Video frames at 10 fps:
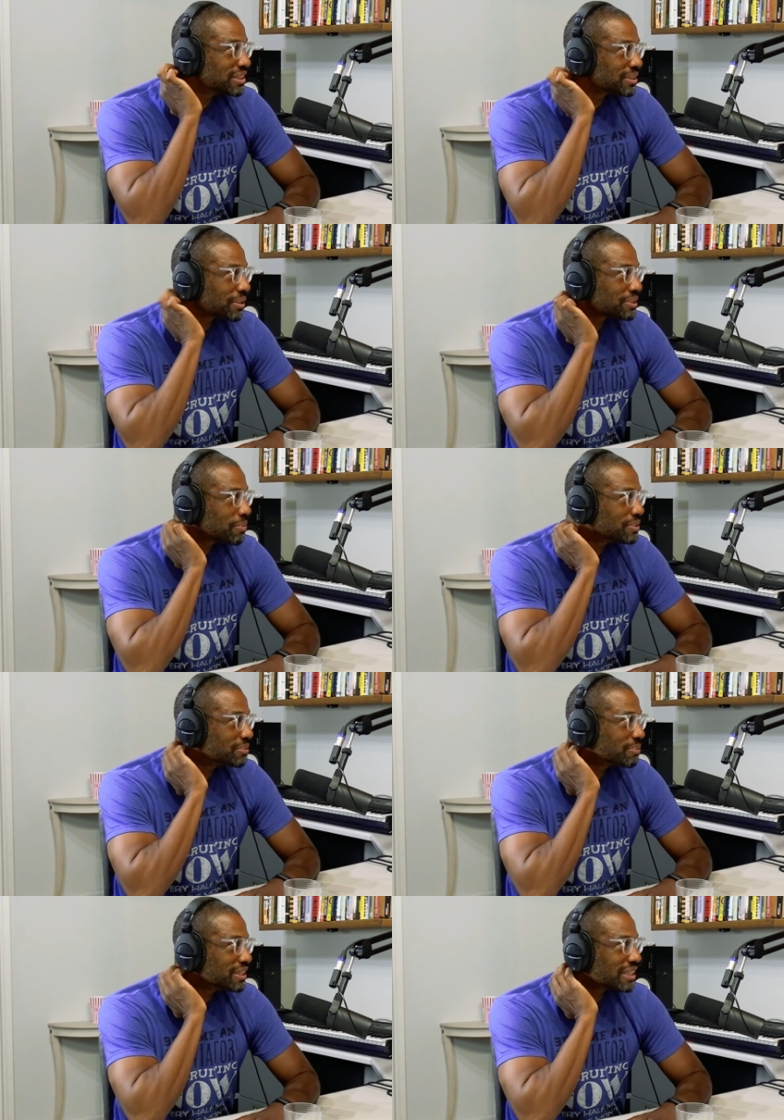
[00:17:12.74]
to do. I was hoping
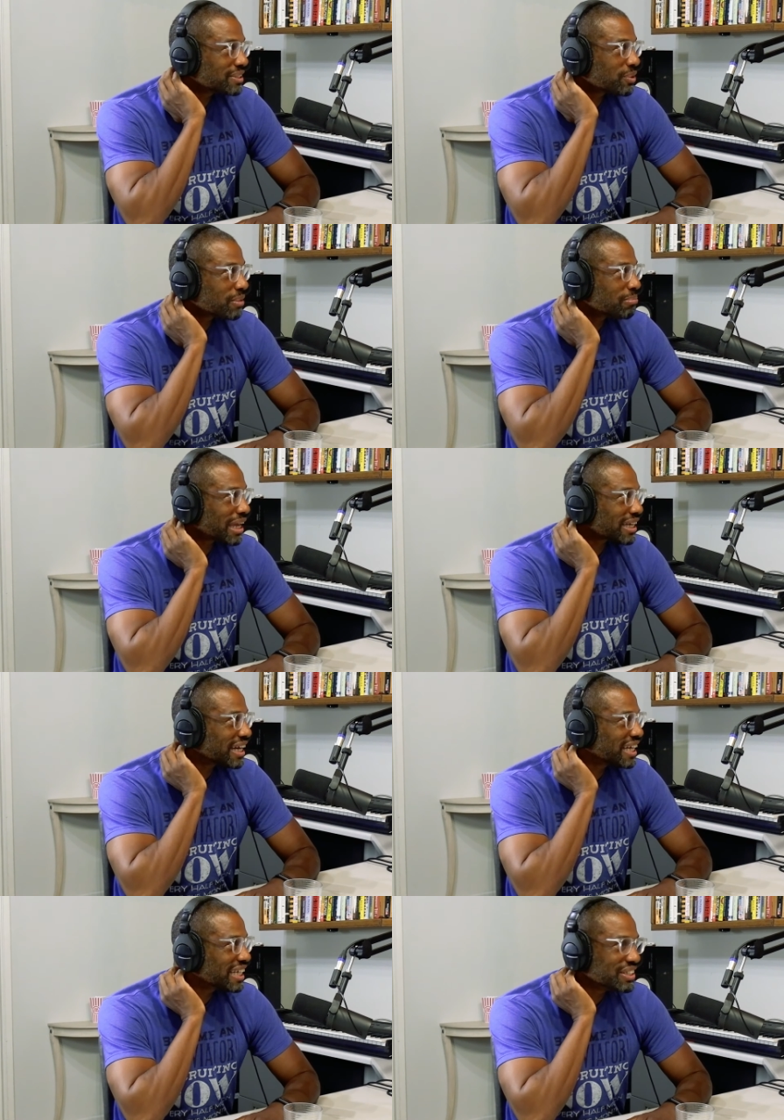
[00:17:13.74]
to be that token black
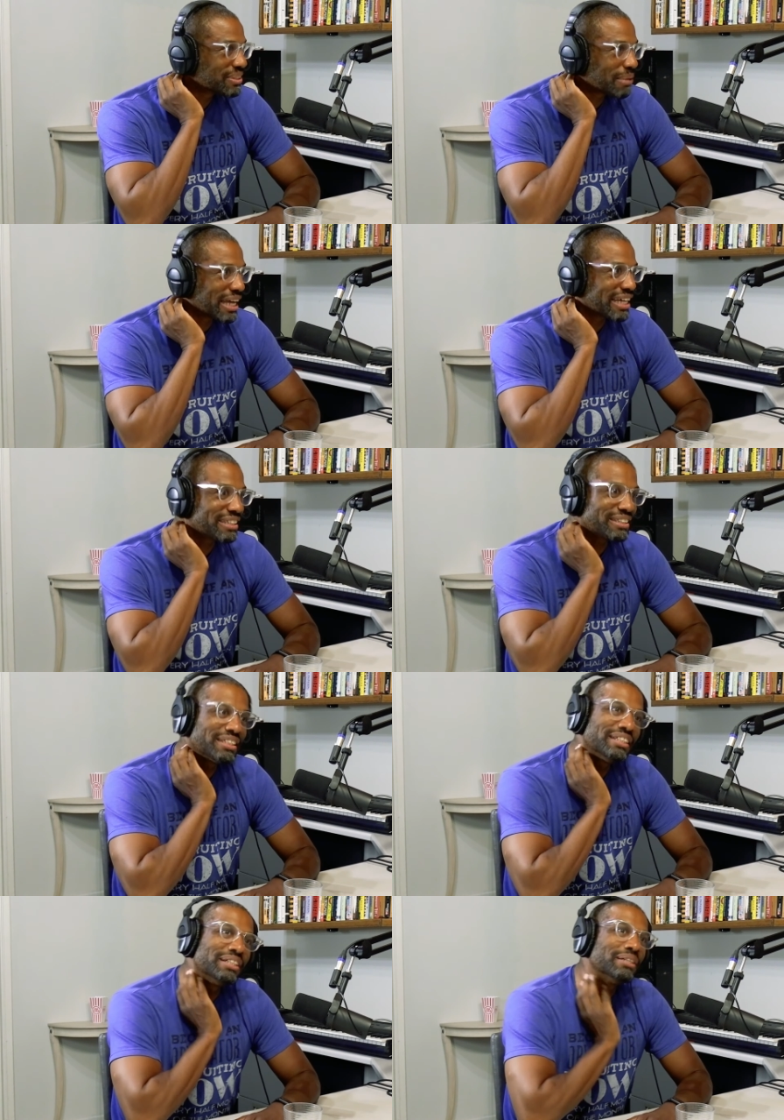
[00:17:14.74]
guy in Japan,
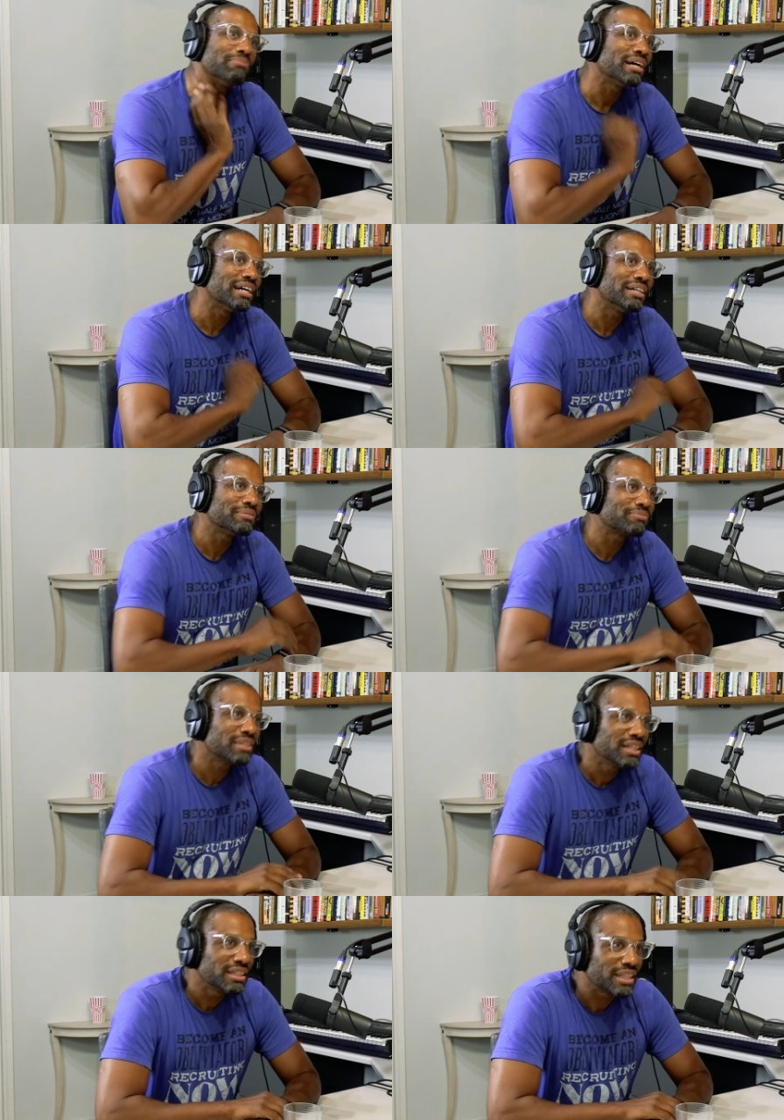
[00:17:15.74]
but
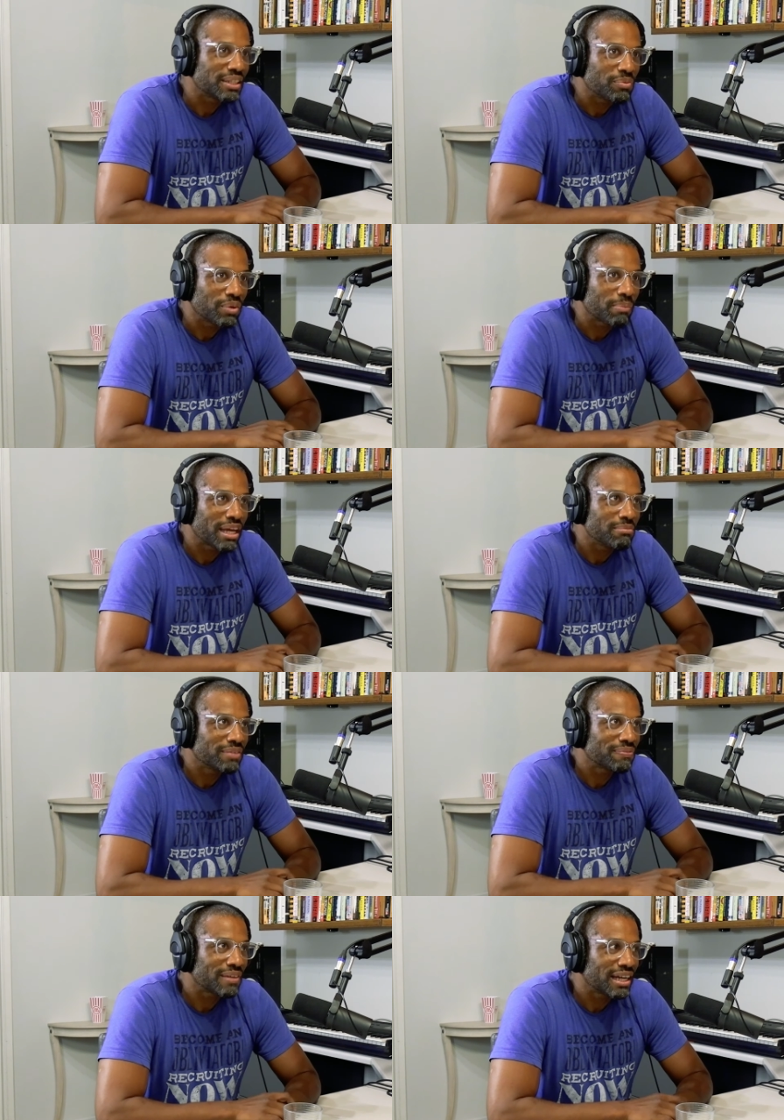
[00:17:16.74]
they didn't want to pay
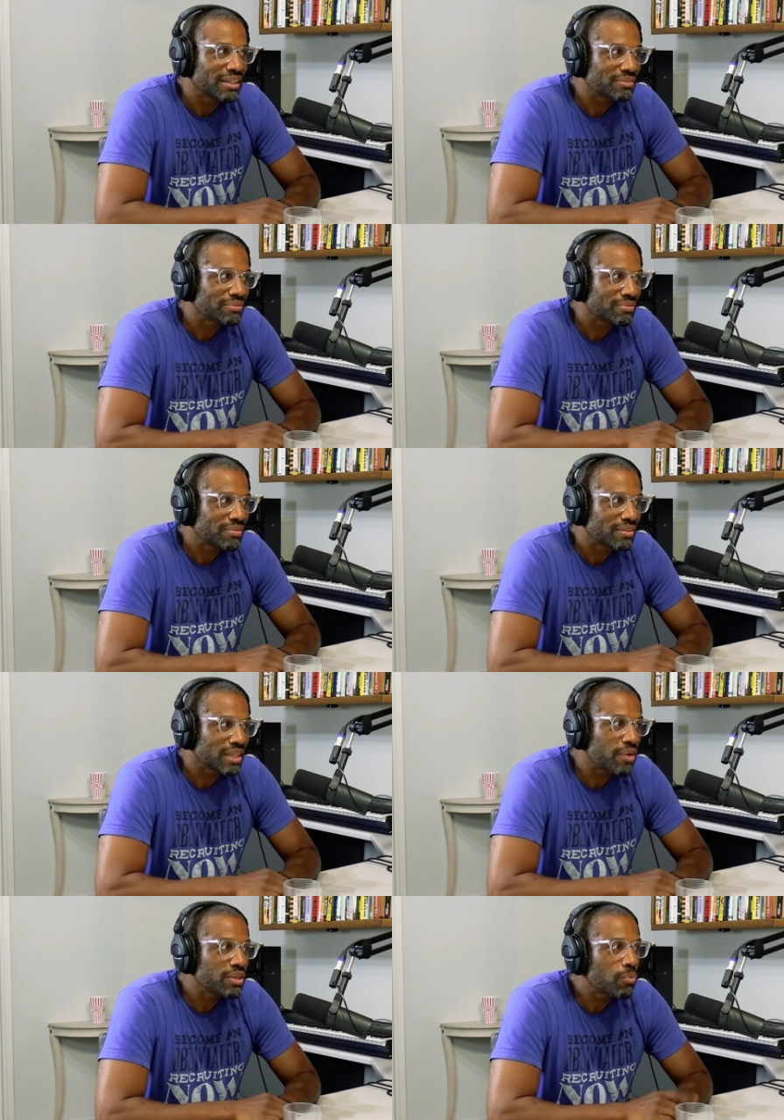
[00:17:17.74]
my flight.
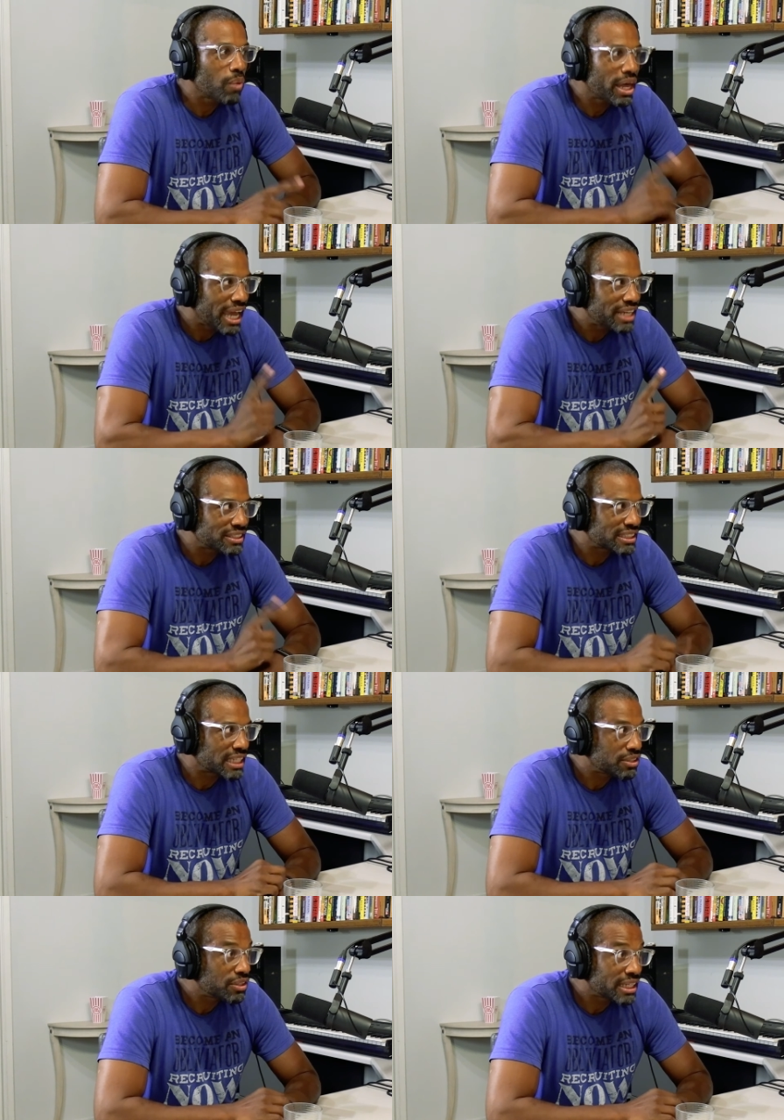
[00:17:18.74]
Only yeah. one agent
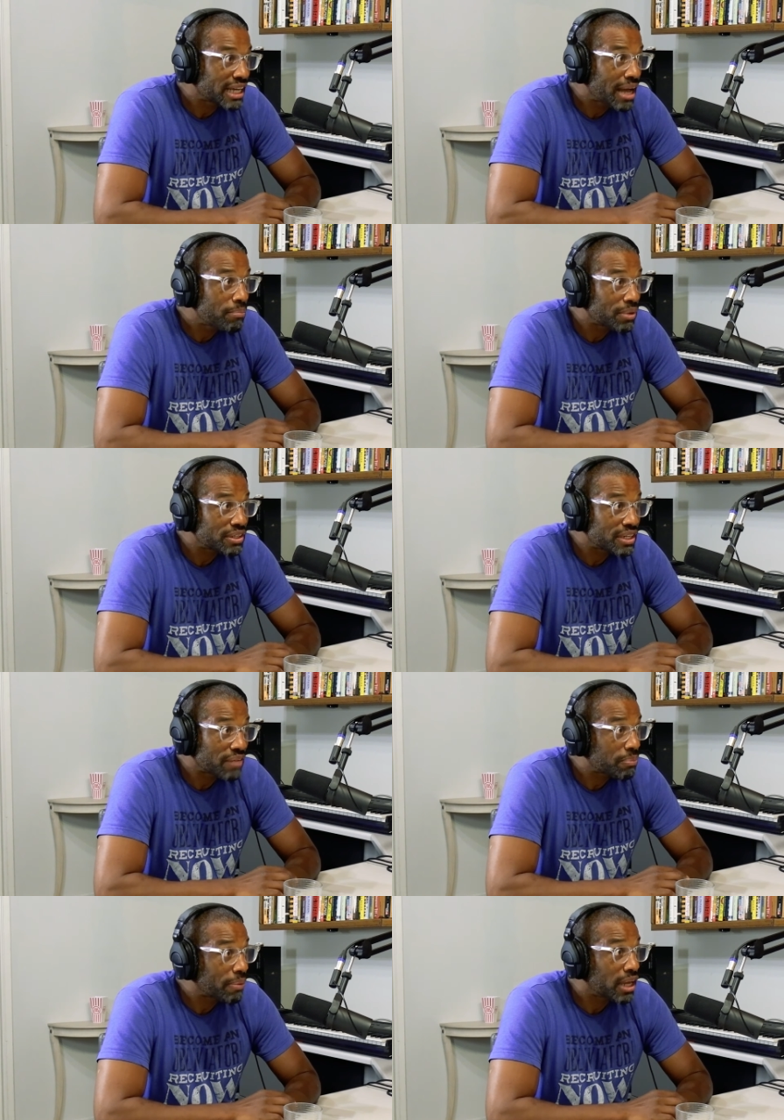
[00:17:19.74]
said you can come, but you'd
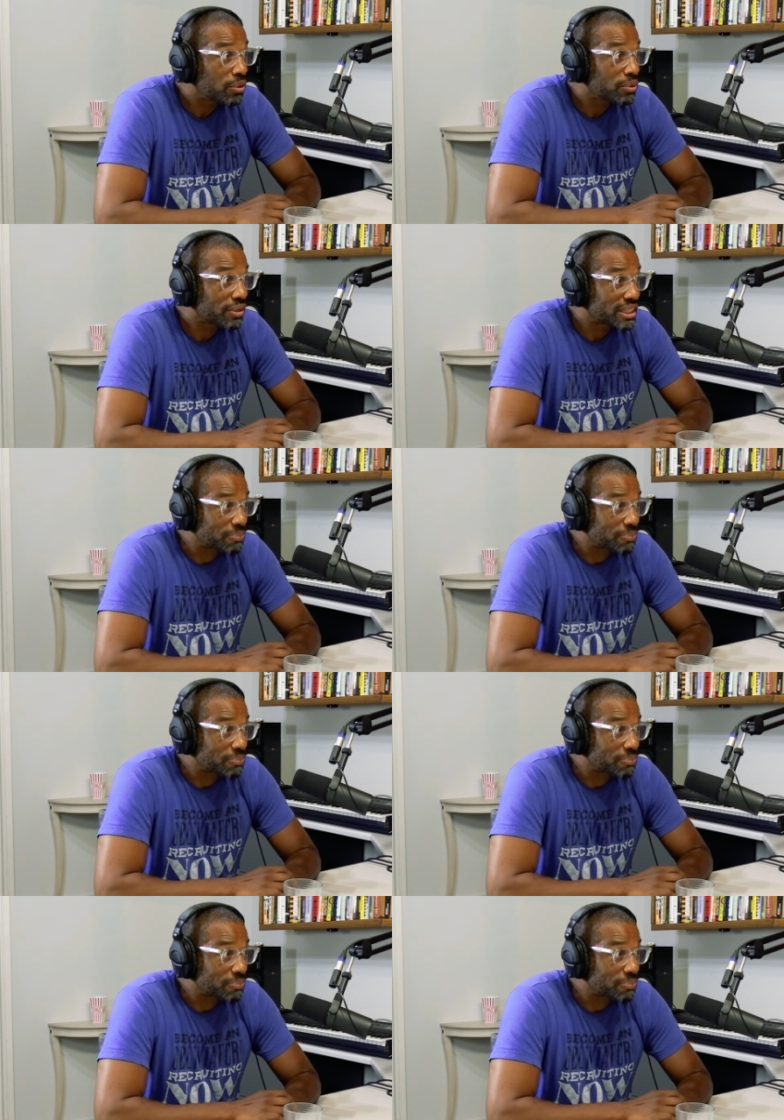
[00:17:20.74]
have to pay all your